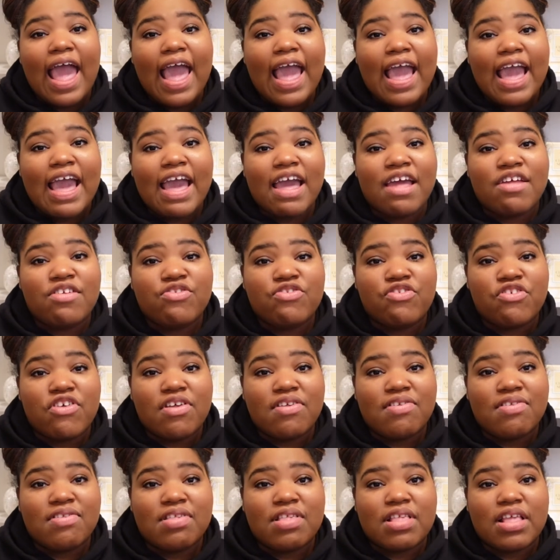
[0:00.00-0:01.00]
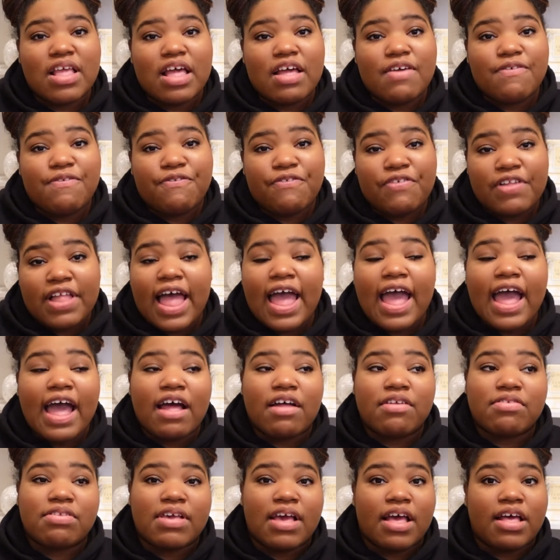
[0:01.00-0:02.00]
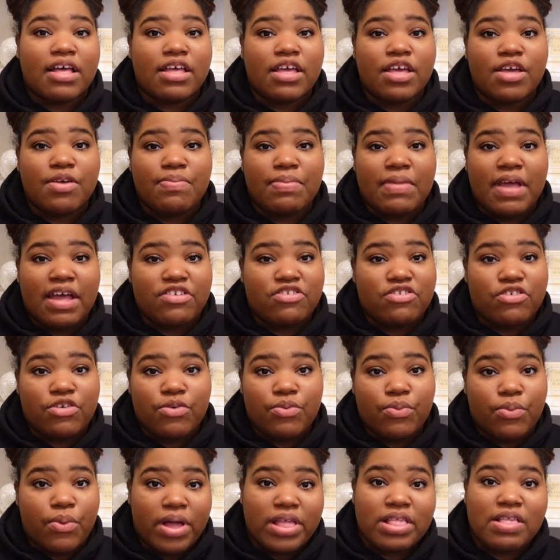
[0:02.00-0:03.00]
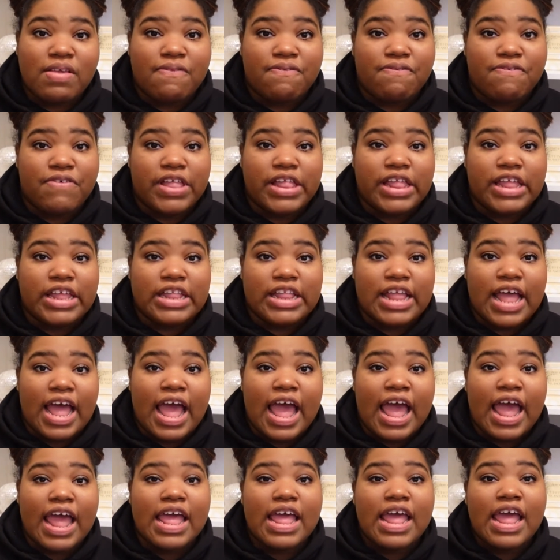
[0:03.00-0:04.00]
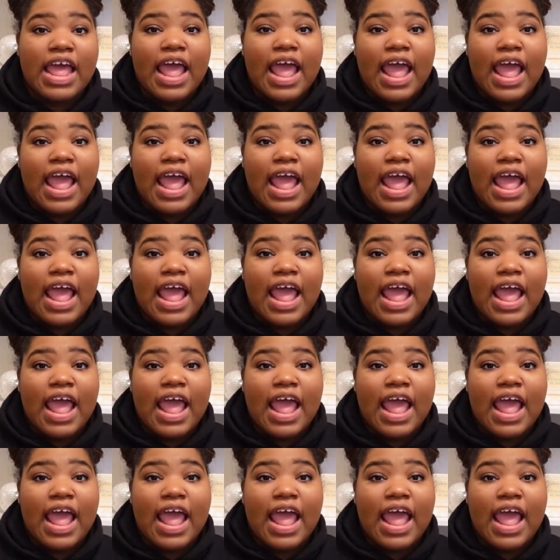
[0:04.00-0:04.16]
and just flat out tell him that she wasn't feeling that.